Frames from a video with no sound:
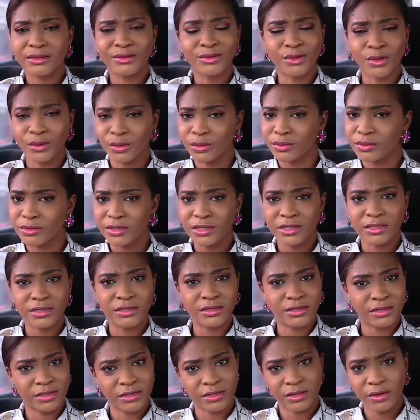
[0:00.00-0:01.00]
no, it
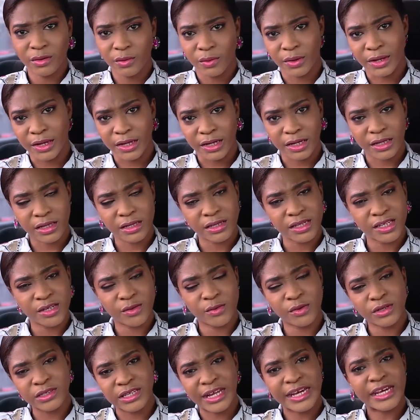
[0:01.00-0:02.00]
did not work.
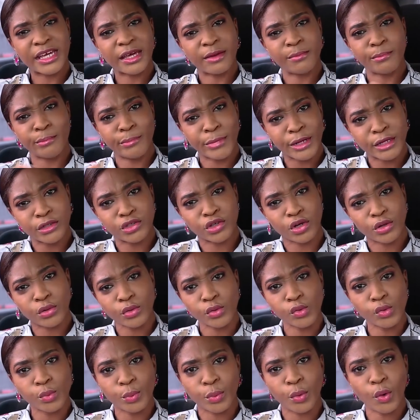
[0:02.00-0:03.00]
It was like a major
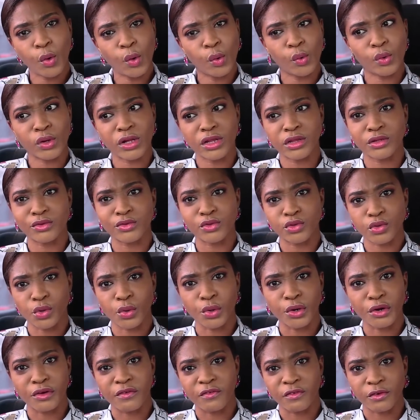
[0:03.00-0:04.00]
loophole in the
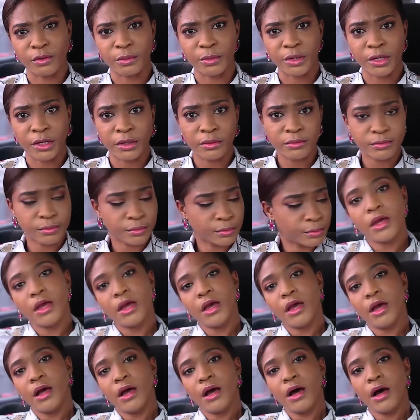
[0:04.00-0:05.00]
story for me.
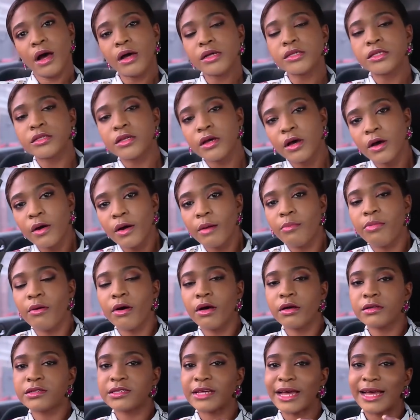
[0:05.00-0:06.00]
Also,
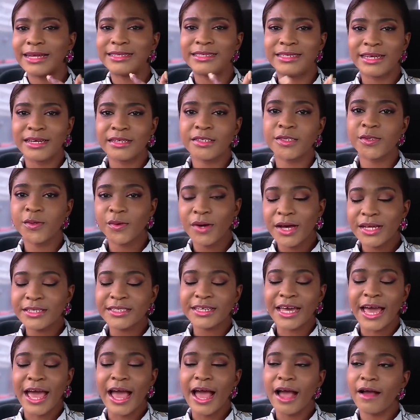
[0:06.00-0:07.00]
about
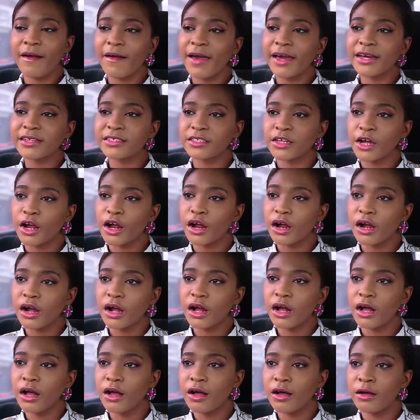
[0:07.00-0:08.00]
Adesua's
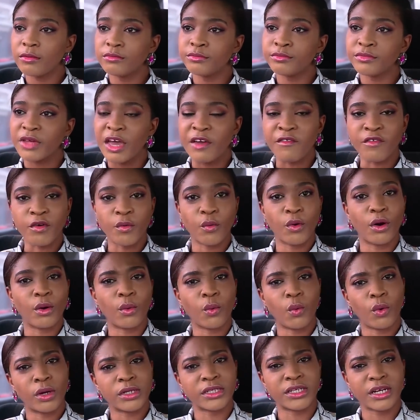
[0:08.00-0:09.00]
character,
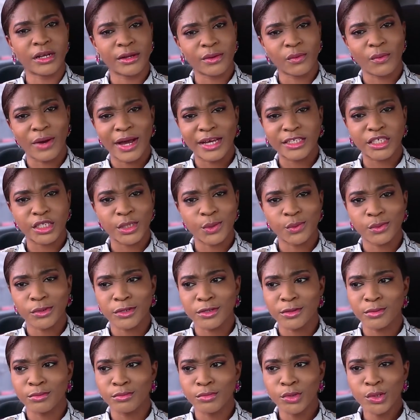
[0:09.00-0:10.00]
everyone wondered why she
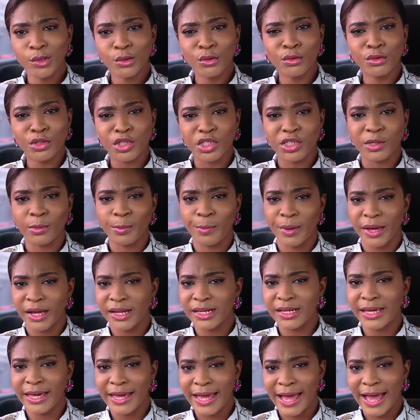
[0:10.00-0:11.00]
was mute. She
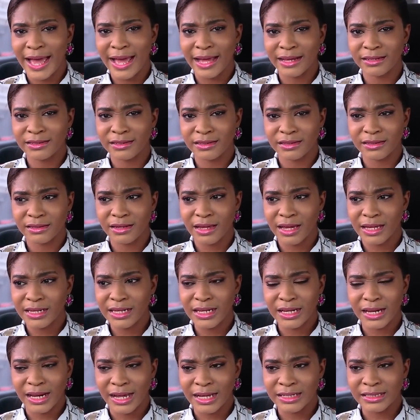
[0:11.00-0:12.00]
barely had
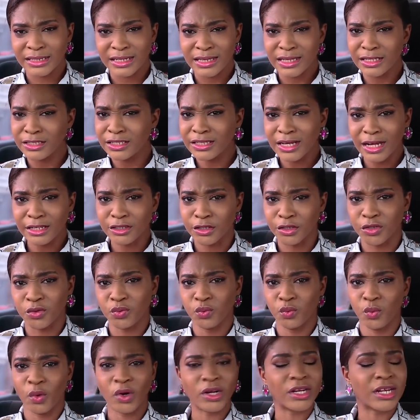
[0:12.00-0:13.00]
any lines. I think she had just
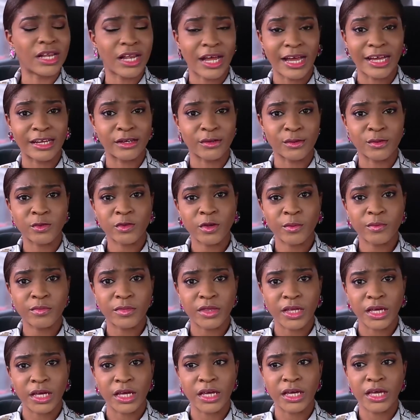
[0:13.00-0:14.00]
one line or
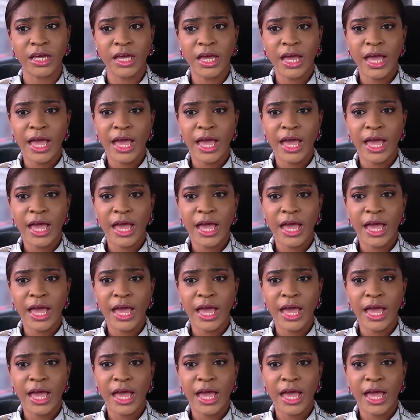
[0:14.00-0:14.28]
something.